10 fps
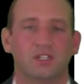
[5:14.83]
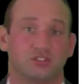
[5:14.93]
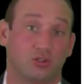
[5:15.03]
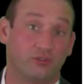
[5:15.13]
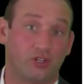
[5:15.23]

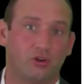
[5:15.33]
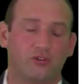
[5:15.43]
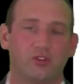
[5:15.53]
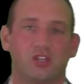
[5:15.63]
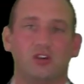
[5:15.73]
So if they're
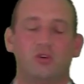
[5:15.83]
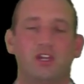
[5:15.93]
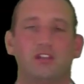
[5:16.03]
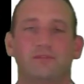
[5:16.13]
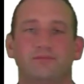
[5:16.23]
over the
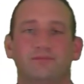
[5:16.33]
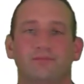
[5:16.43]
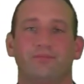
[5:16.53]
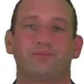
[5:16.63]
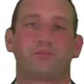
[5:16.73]
08
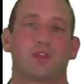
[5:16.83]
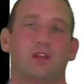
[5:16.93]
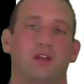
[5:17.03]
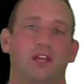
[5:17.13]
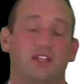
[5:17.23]

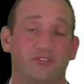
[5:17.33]
and